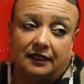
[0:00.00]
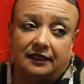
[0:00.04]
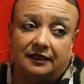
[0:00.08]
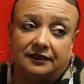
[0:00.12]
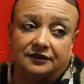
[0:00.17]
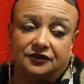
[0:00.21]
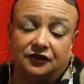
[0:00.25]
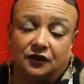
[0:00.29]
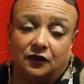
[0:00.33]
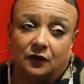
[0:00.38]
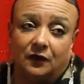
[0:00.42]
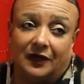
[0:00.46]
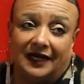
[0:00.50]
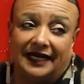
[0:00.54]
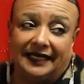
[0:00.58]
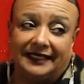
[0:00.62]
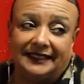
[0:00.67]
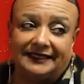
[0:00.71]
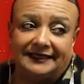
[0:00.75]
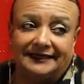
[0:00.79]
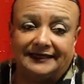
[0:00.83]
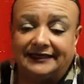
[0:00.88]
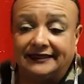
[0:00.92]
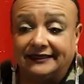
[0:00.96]
So I
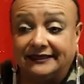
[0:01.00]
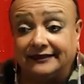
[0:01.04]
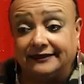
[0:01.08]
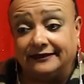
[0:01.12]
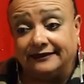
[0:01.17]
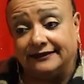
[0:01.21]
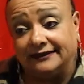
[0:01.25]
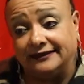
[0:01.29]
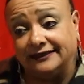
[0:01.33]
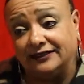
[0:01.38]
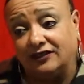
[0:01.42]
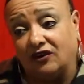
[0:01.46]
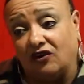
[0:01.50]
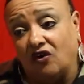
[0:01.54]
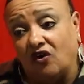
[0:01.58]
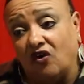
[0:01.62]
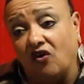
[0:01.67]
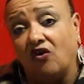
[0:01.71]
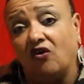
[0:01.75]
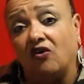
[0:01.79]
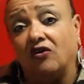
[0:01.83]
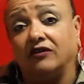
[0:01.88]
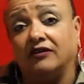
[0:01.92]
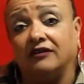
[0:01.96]
didn't get to see
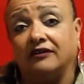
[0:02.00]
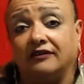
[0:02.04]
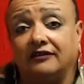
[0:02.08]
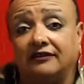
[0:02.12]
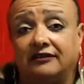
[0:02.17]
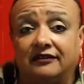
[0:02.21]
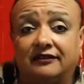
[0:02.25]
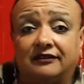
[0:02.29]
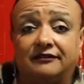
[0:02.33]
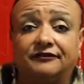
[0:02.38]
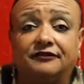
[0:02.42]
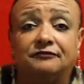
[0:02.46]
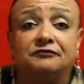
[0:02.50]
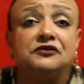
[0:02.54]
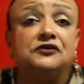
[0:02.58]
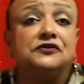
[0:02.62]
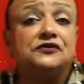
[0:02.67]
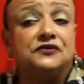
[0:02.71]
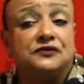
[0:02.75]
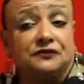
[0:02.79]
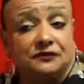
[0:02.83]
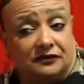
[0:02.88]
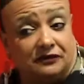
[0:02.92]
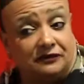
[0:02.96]
all of the
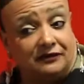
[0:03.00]
musical